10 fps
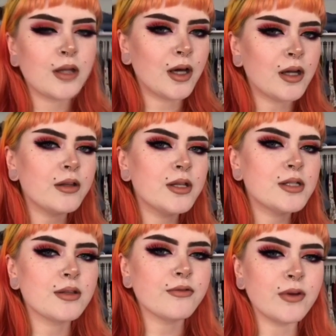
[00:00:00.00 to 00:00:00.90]
Not only
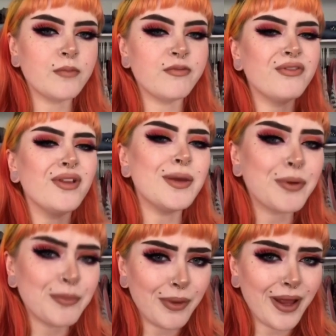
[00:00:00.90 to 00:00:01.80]
does the film flip
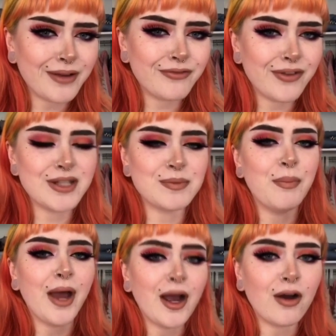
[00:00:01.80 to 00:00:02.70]
blackface
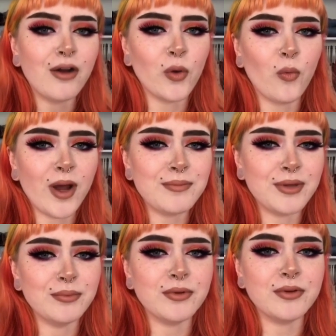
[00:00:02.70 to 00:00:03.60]
back onto white
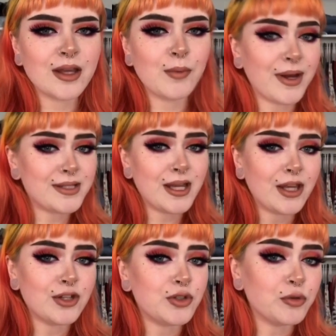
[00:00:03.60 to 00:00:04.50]
people by
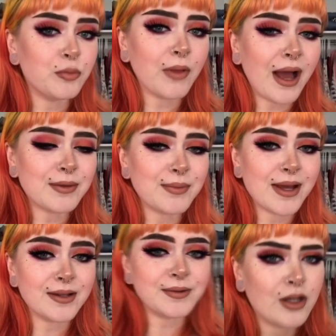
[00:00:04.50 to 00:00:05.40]
taking 2 black
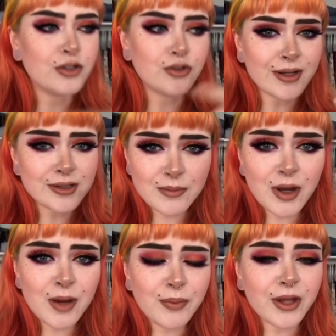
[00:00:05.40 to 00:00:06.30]
men, dress them
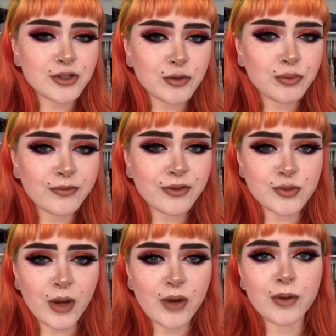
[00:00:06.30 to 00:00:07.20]
up like 2 privileged
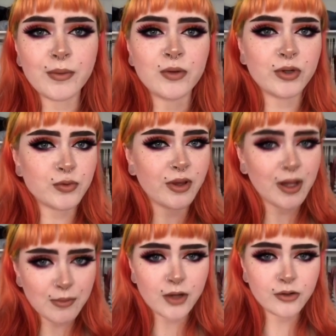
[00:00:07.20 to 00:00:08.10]
white women, which were
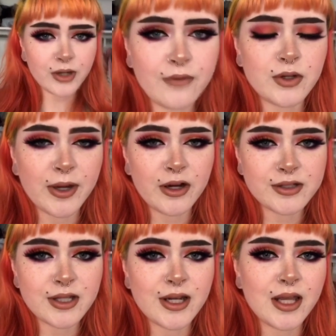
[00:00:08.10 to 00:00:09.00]
modeled after
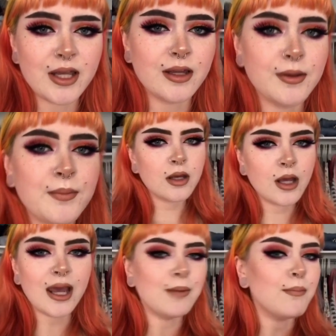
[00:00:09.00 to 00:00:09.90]
Paris and Nikki,
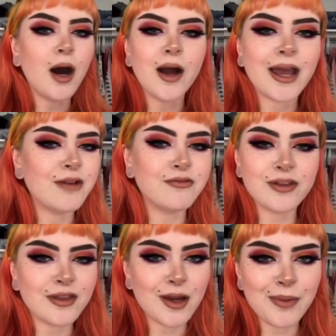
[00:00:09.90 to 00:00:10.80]
and mock
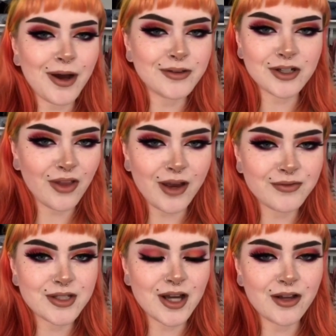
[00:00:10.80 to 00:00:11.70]
everything about their
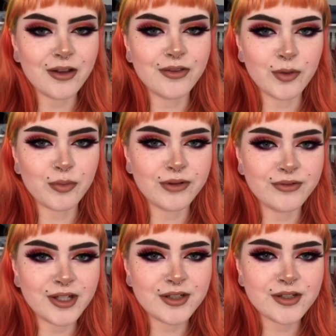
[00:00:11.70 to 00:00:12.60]
lifestyle and their
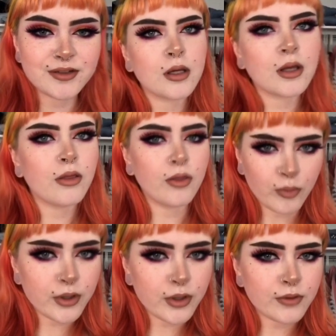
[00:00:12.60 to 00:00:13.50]
privilege. The
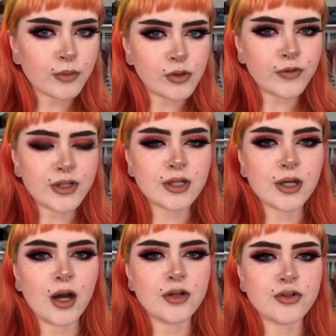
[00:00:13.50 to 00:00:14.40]
point of the movie is to
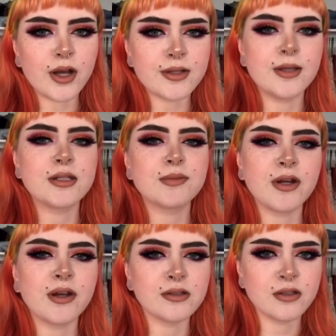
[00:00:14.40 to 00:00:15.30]
contrast the
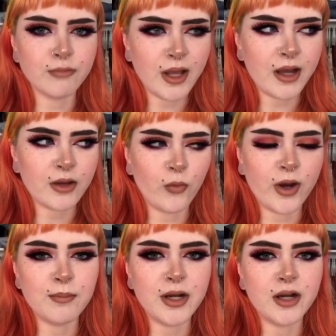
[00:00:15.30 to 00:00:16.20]
experience of black and white
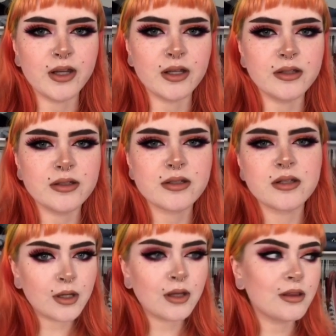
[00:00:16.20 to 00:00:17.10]
Americans.
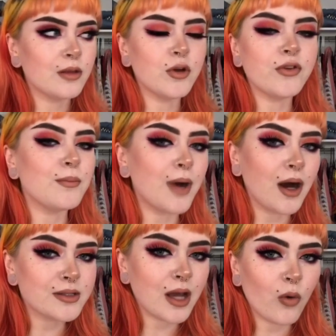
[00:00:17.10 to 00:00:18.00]
The movie
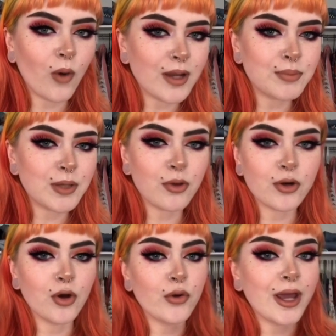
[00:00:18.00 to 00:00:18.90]
mocks how white people
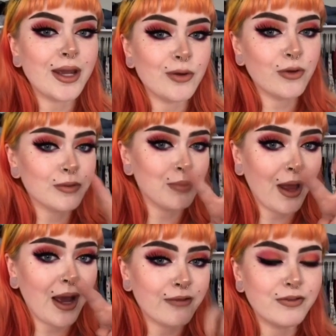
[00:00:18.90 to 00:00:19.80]
are okay with
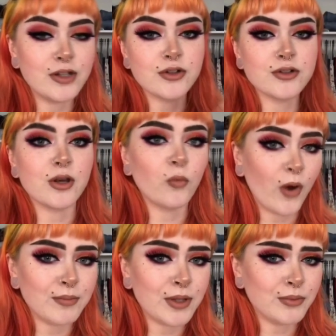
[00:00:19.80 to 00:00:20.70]
black features on
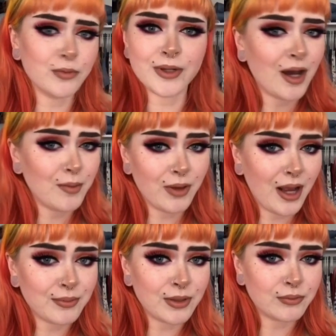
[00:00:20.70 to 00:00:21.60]
white people but not
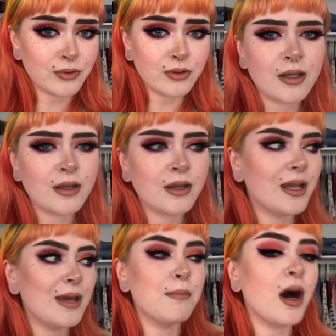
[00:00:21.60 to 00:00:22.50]
black people.
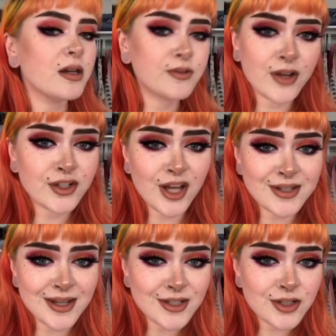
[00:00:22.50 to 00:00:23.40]
It mocks
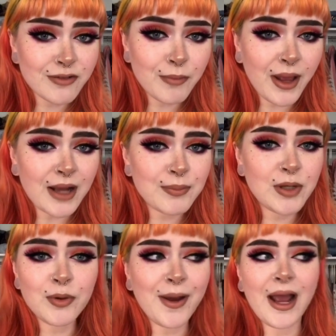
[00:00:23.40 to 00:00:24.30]
fetishization of black
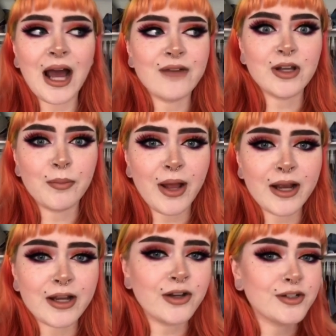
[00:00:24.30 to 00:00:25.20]
people by having a black
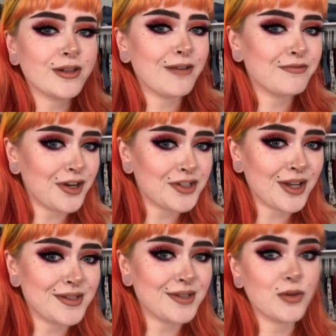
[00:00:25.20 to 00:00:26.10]
character that
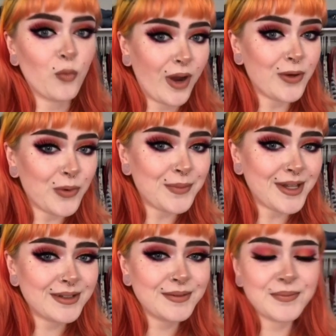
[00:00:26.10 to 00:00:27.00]
fetishizes the white
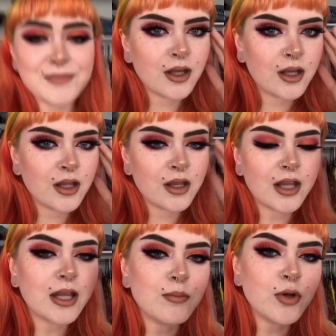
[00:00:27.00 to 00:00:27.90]
women.
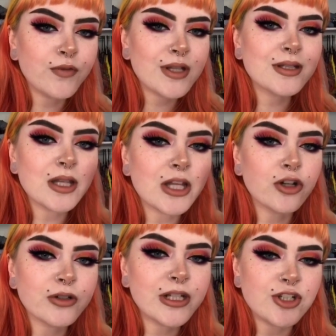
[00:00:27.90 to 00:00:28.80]
That movie is
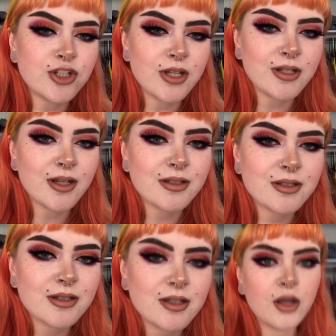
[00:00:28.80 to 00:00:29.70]
literally
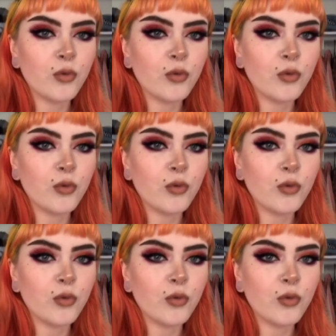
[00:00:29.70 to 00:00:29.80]
genius.